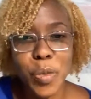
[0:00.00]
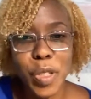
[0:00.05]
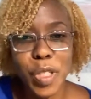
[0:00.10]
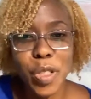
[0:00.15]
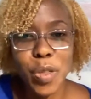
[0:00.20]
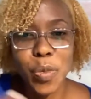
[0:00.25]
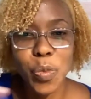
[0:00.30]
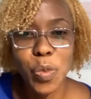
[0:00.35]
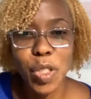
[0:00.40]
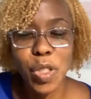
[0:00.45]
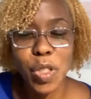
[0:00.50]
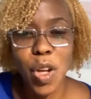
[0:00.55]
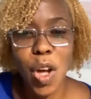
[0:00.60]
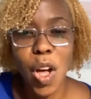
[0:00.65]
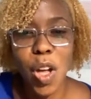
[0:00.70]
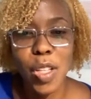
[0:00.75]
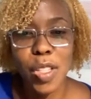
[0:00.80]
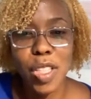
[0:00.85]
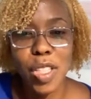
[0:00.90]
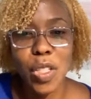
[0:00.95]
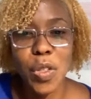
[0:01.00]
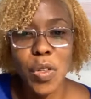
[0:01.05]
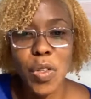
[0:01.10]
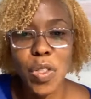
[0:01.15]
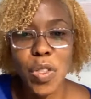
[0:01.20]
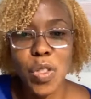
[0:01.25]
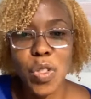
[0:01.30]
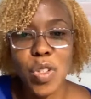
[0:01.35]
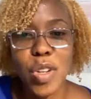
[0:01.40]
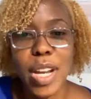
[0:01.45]
What's causing you
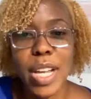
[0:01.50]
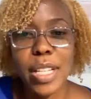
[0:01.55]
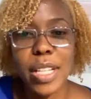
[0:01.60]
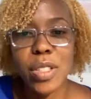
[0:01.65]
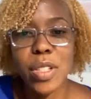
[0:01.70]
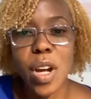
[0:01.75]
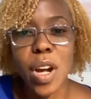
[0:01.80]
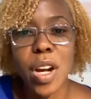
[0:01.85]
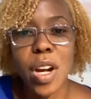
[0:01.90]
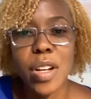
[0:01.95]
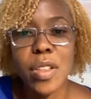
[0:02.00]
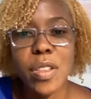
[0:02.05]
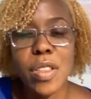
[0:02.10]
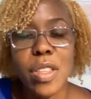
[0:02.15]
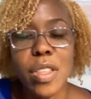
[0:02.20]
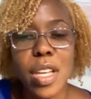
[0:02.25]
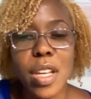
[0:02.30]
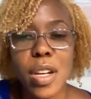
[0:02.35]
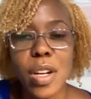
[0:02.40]
the stress? Are